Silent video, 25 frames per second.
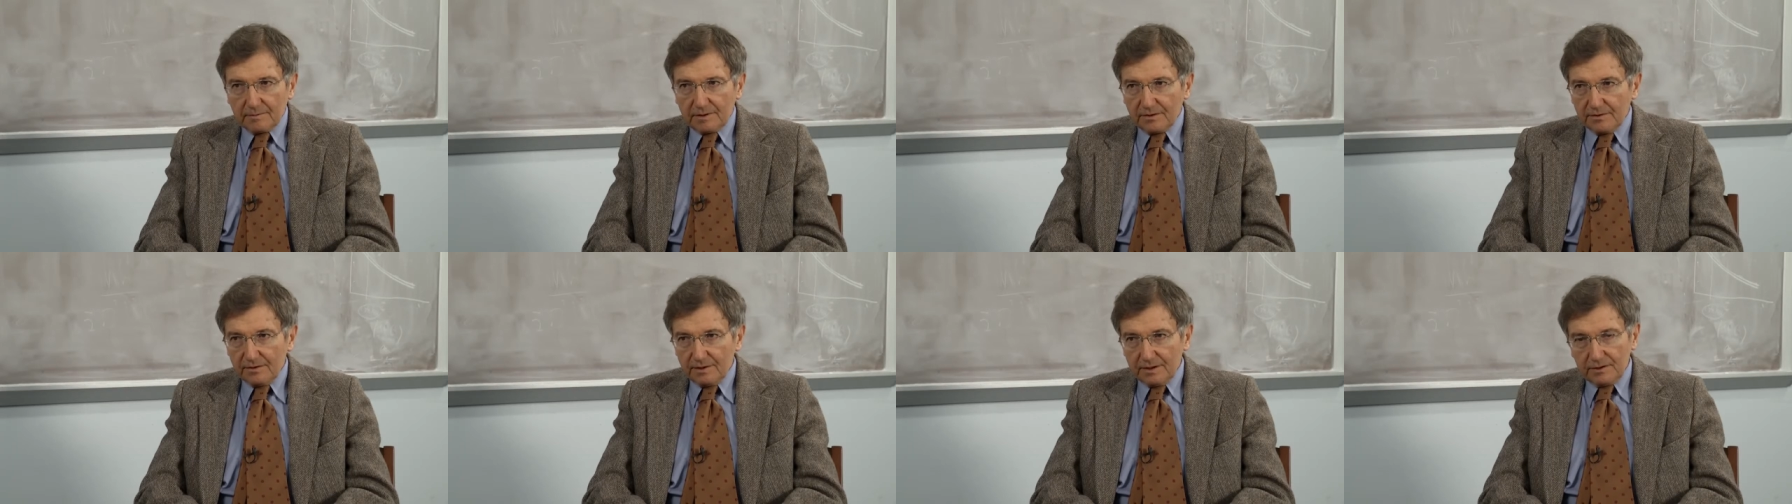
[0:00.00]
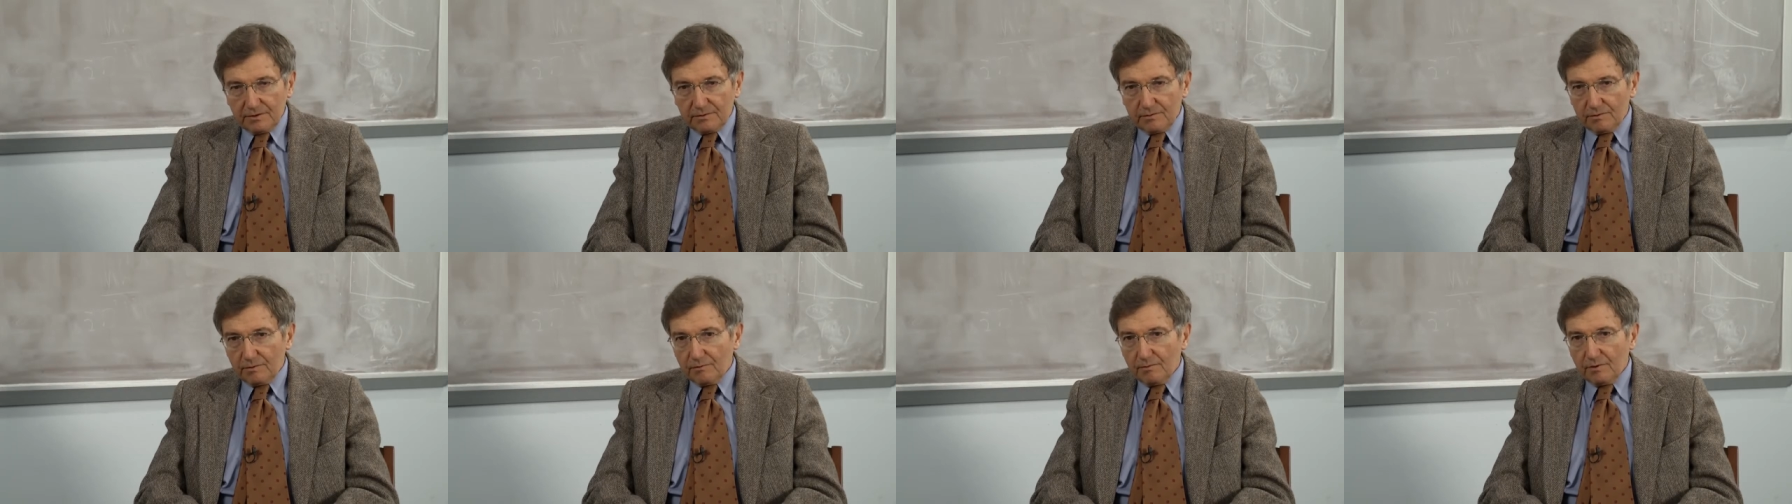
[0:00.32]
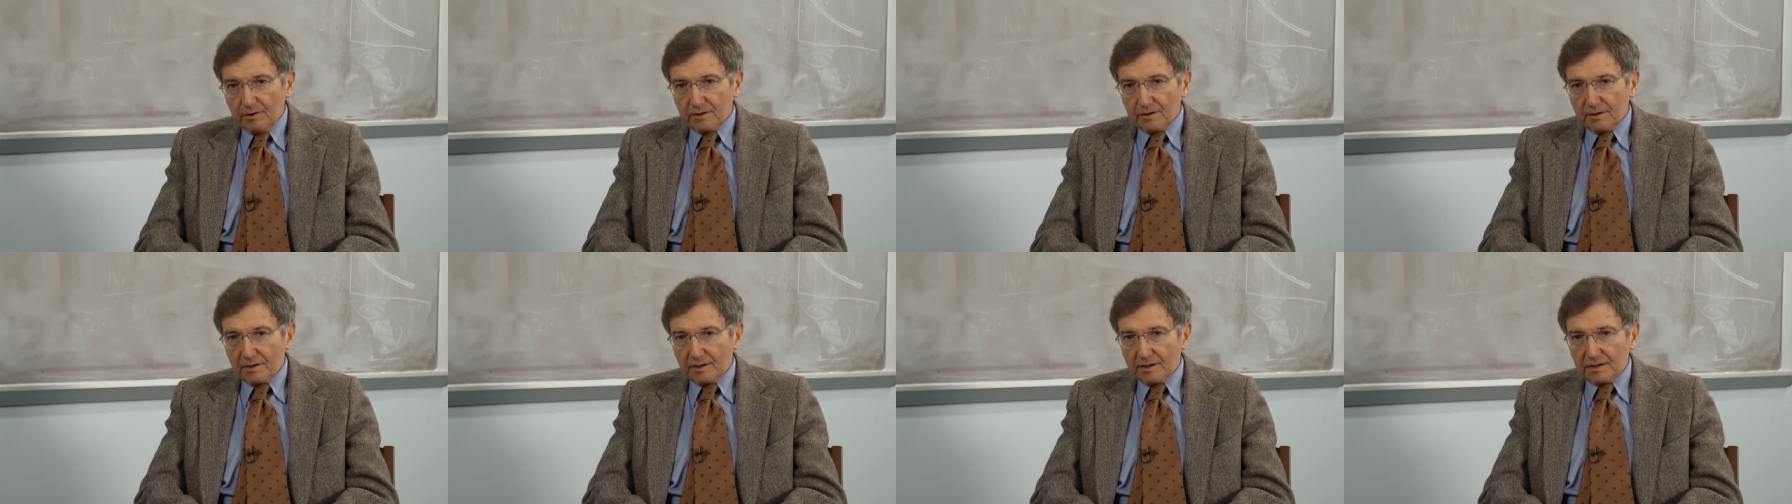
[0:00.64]
of the things we
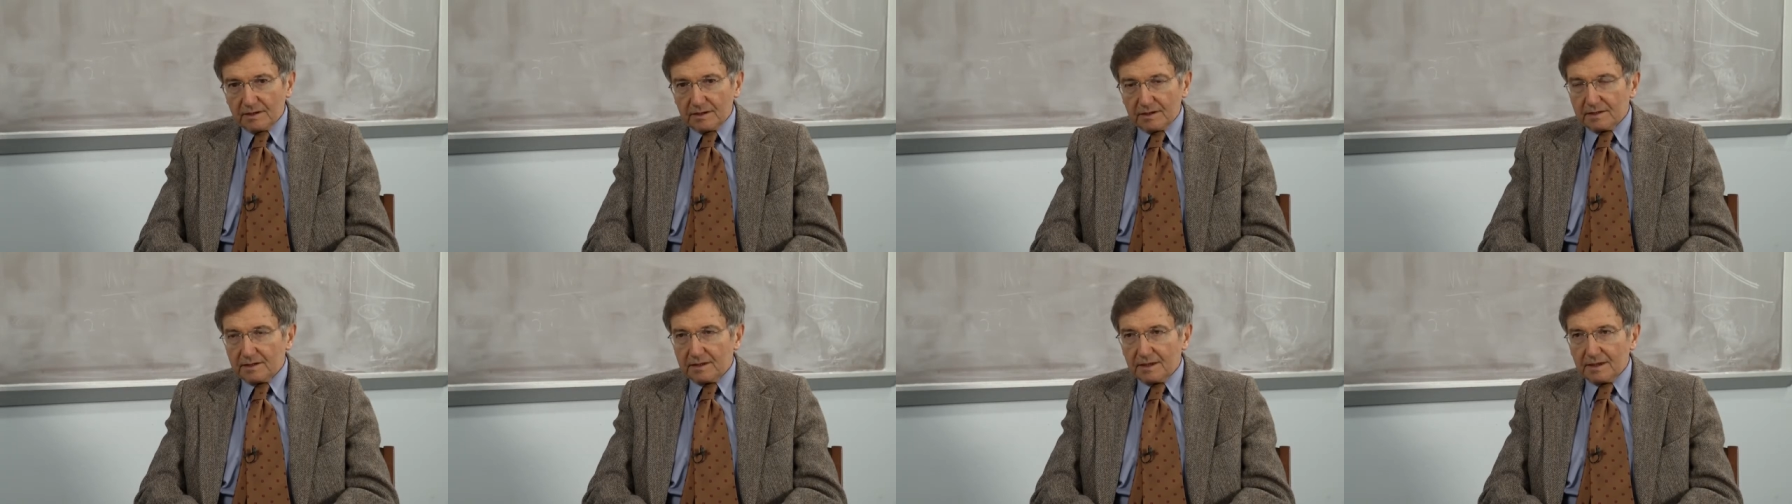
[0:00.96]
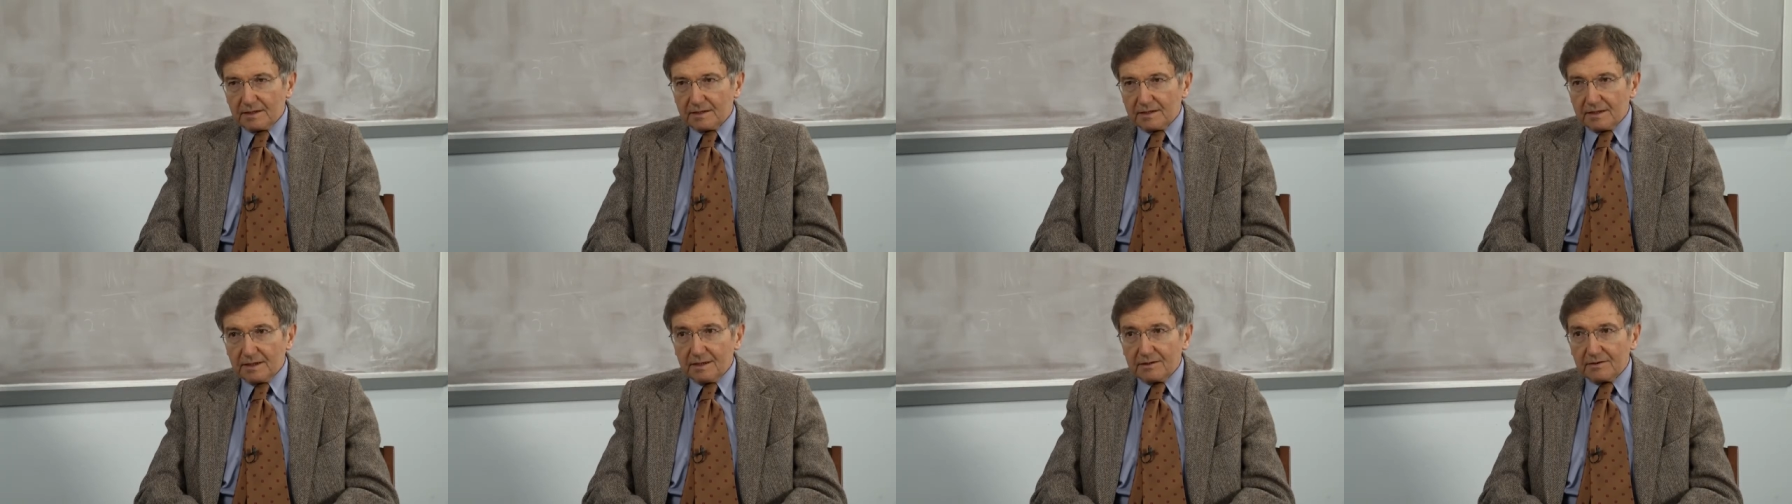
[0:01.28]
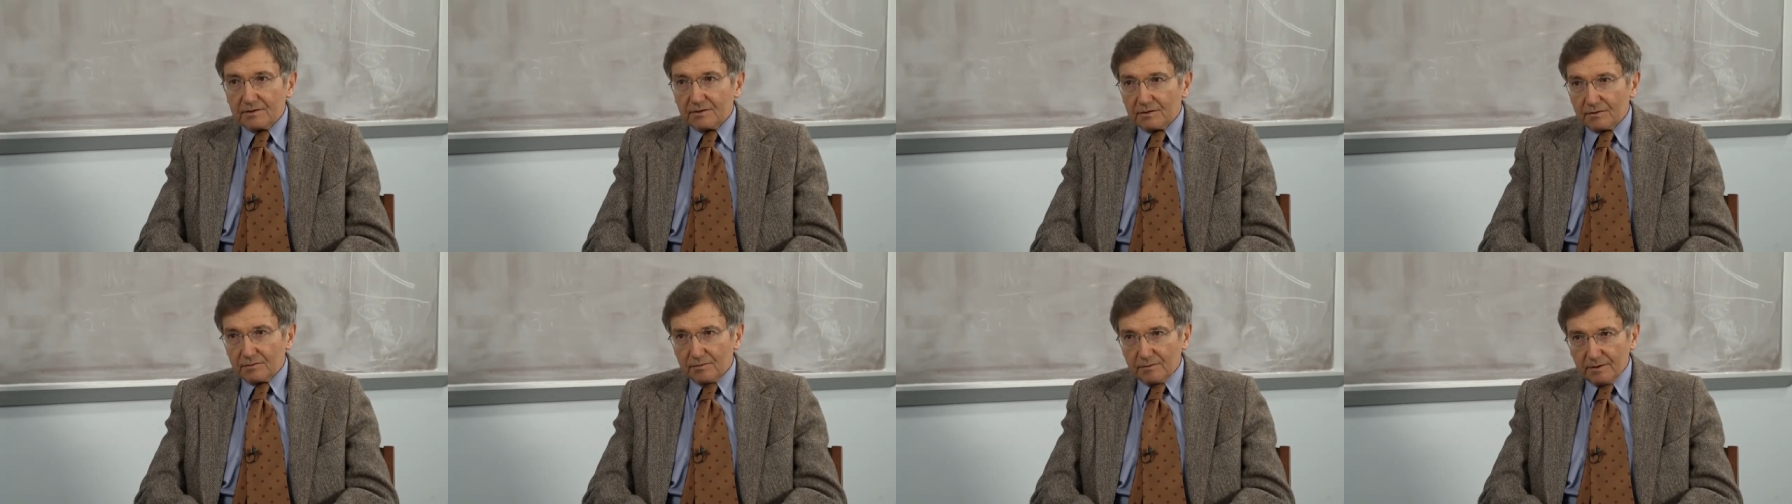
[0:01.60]
work on can take 10
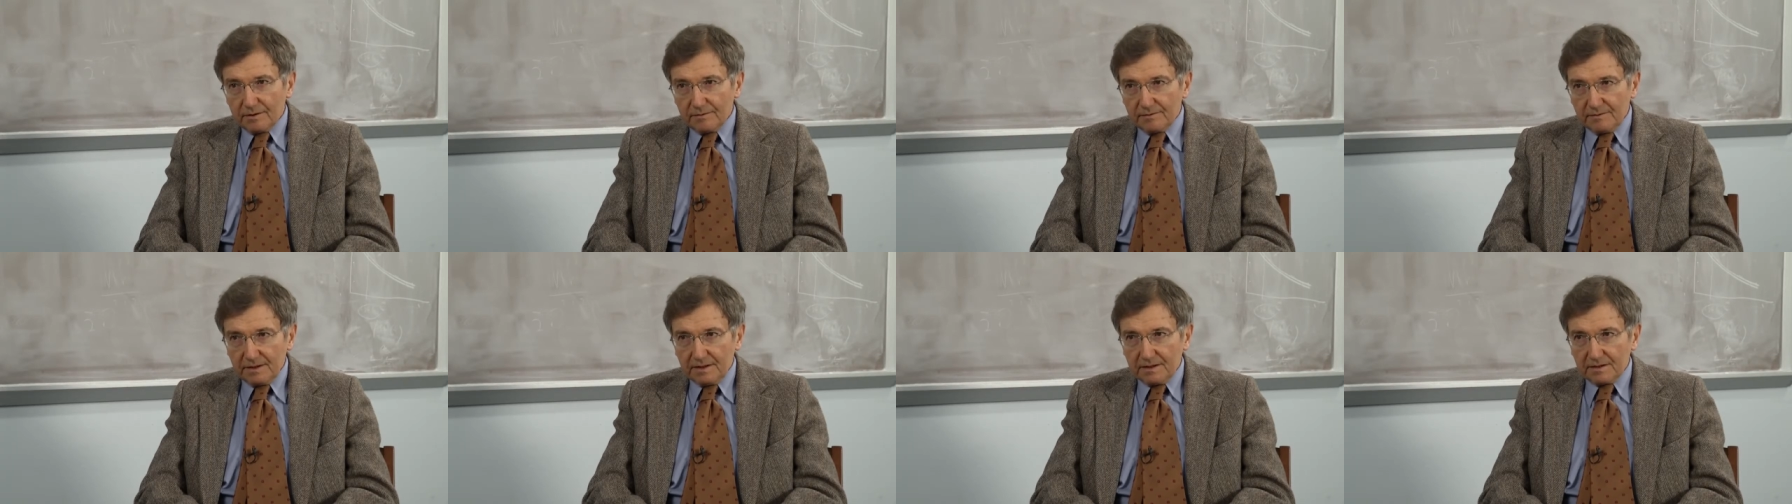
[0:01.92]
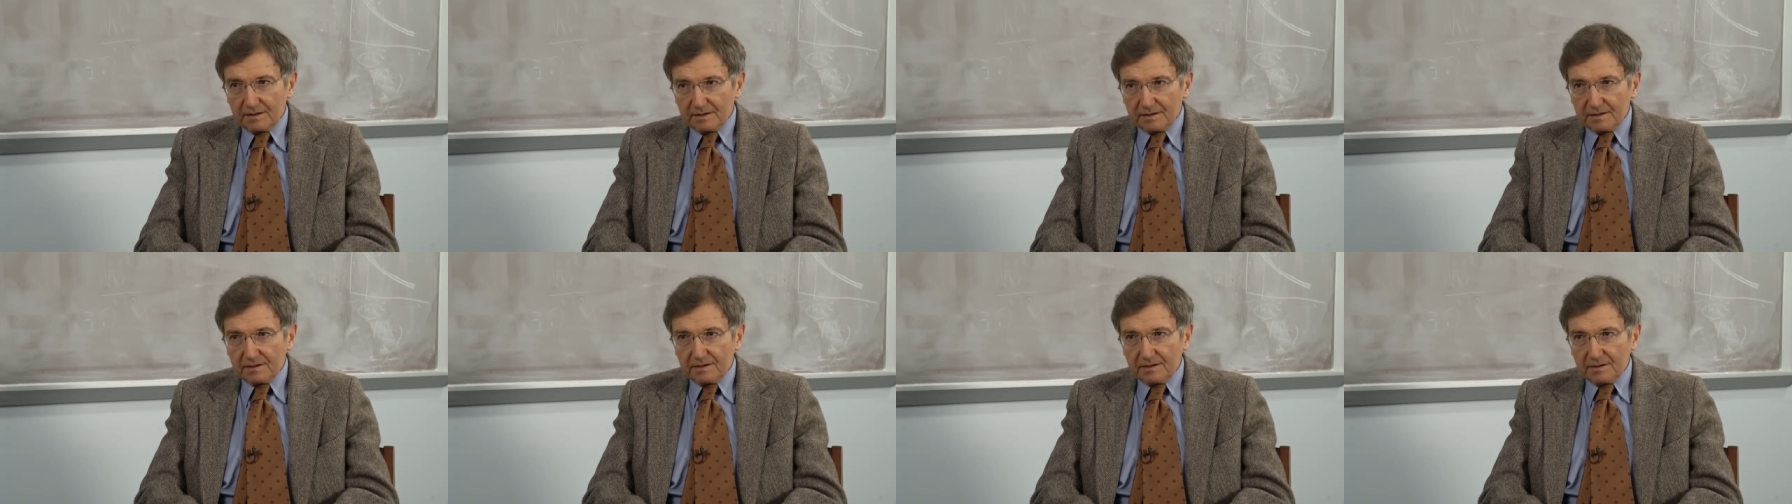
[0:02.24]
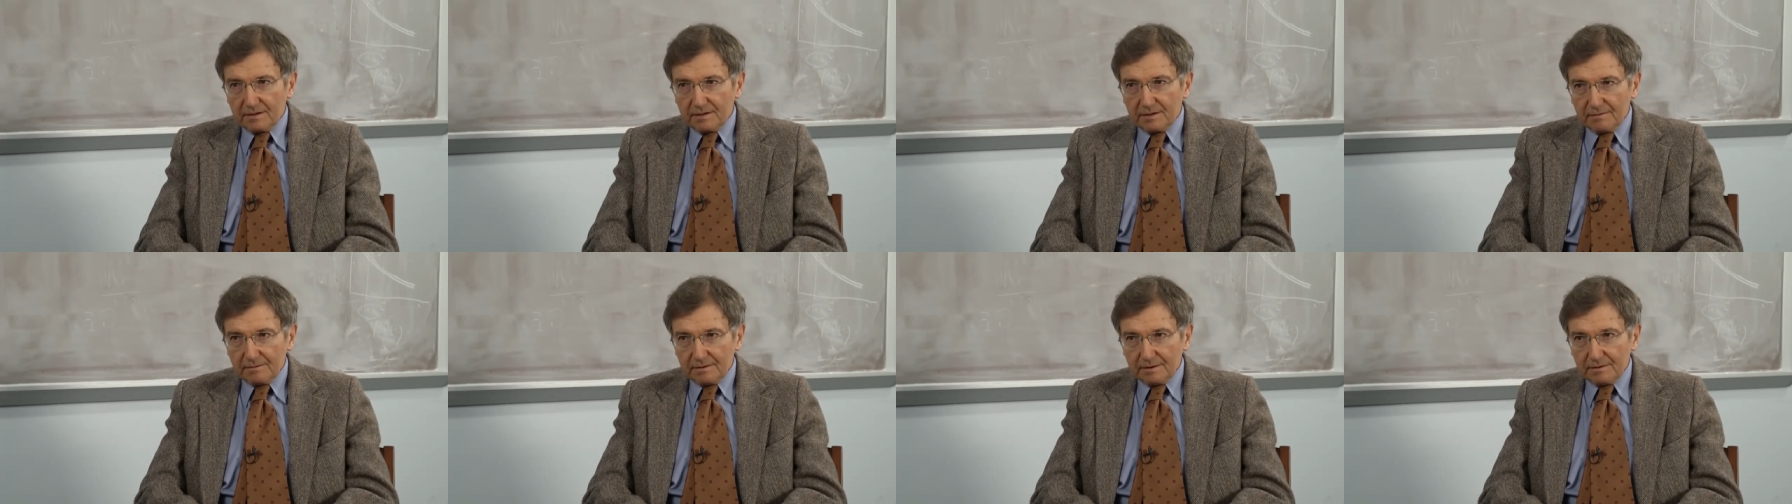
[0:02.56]
to 12 years to
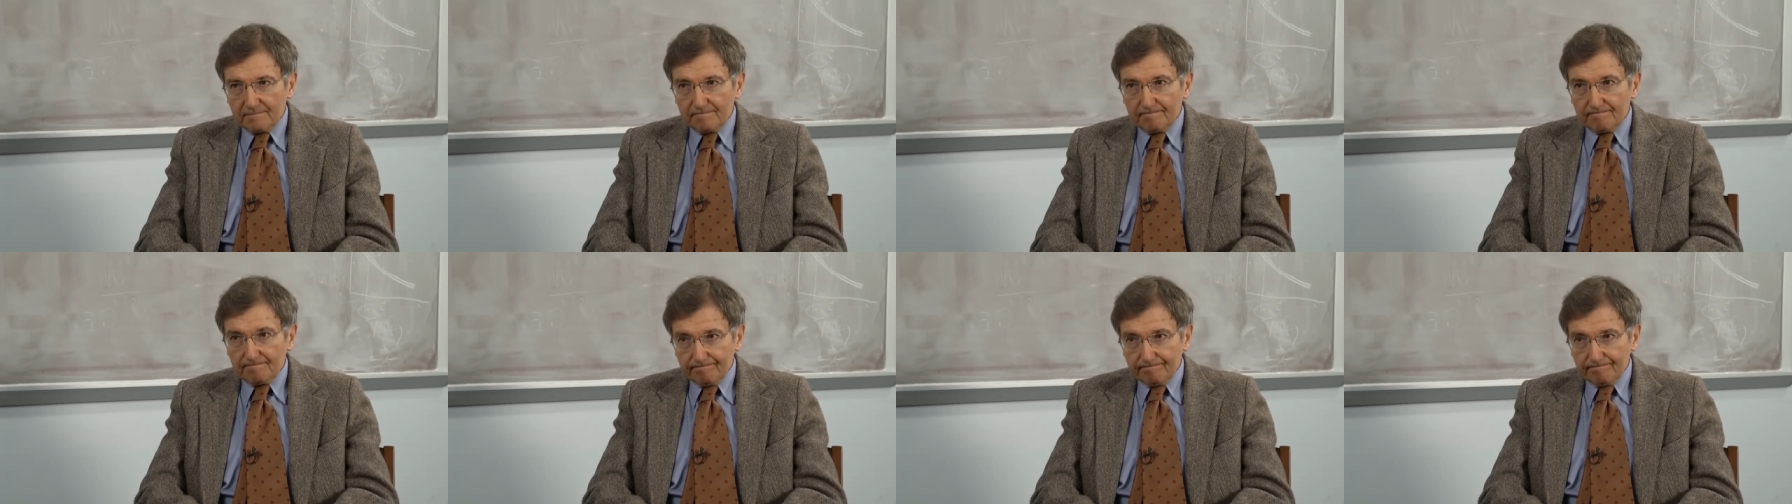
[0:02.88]
deliver.